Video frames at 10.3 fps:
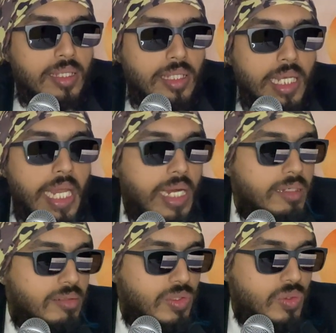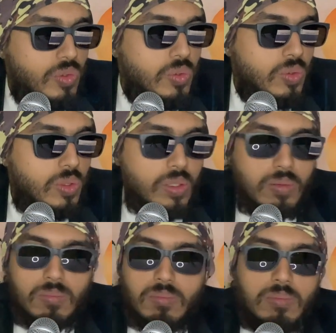they had so
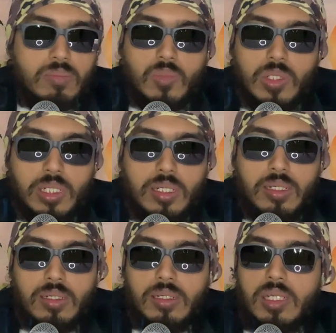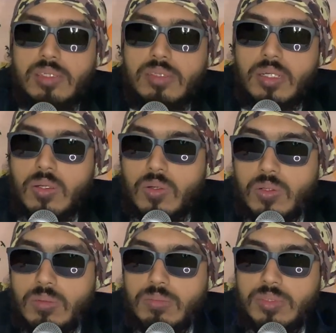what clustered
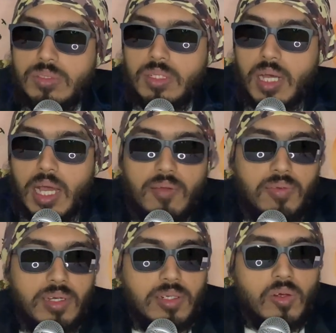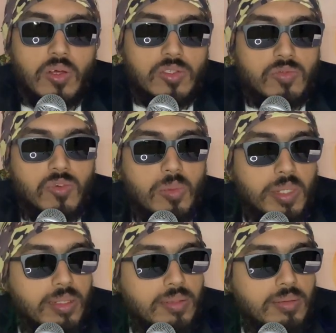homes. I felt
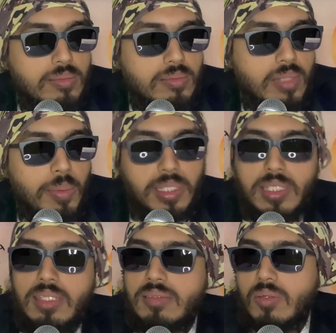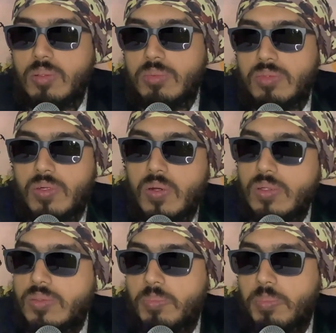claustrophobic. I mean, these homes were
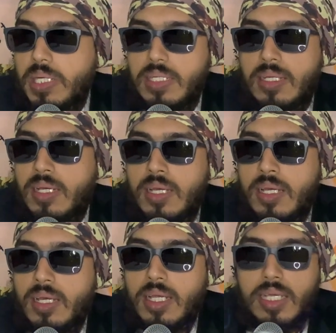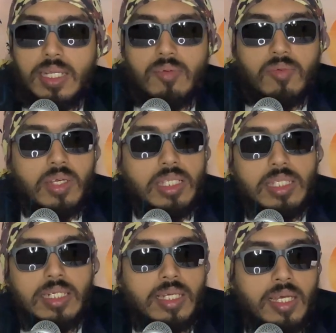also built in a way
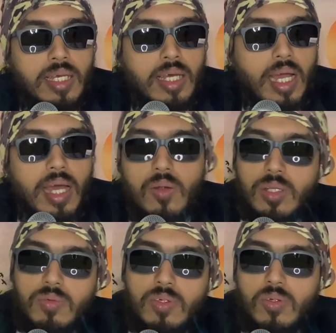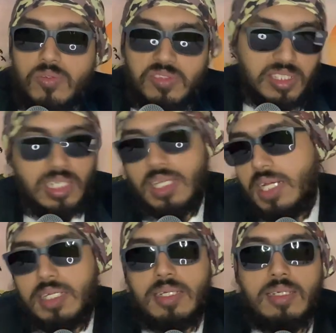that I don't even know if
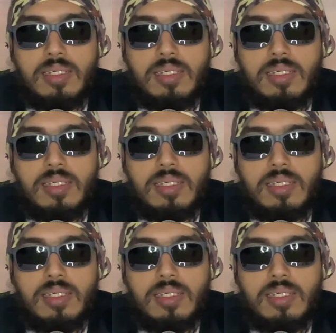sunlight